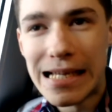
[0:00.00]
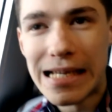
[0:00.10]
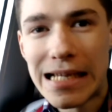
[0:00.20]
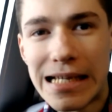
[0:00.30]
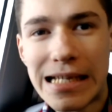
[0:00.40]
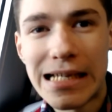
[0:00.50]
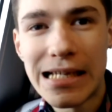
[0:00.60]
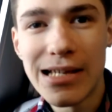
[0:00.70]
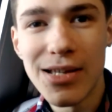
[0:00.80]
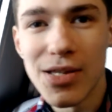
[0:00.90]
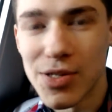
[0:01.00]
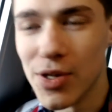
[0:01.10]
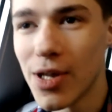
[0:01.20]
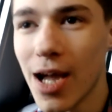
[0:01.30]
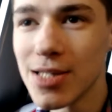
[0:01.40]
Excuse me? Do you
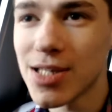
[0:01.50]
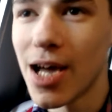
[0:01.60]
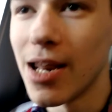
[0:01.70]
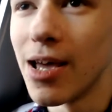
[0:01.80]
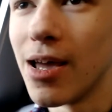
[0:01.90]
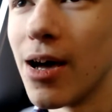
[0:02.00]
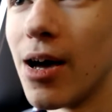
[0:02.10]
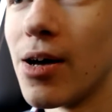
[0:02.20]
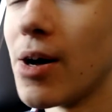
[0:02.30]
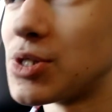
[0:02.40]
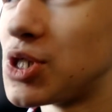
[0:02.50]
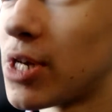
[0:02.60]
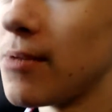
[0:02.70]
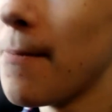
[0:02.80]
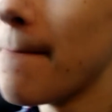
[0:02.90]
guys got a, uh, a chicken?